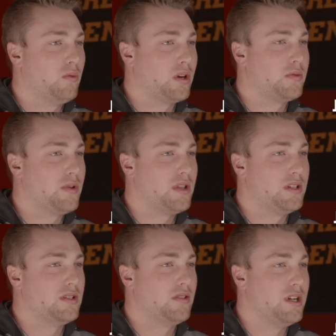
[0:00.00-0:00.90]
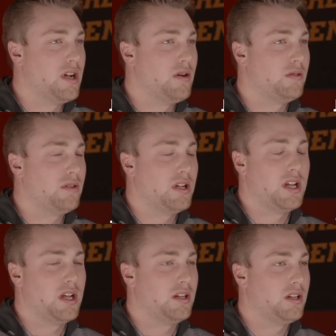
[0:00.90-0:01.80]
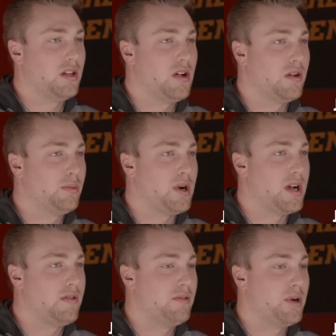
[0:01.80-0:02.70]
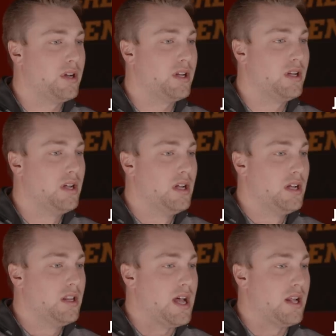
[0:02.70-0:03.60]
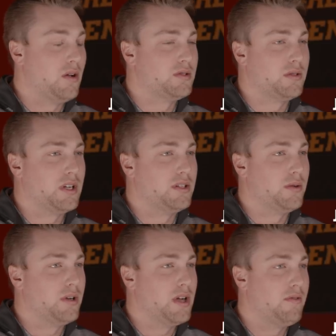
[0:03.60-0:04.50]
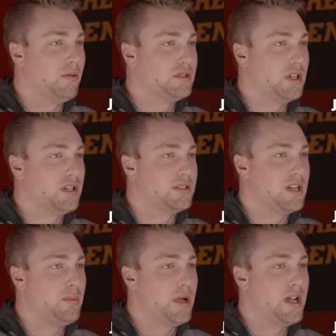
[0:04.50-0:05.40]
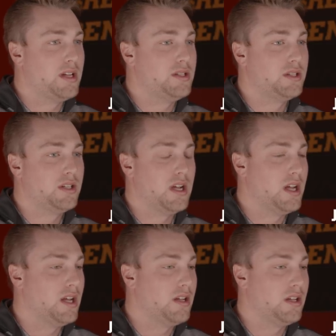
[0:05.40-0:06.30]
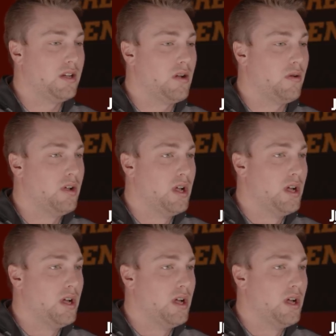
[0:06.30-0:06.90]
worked with in Toledo, and you know he brought everybody that knows what they're doing. Everyone's on the same page, and you know,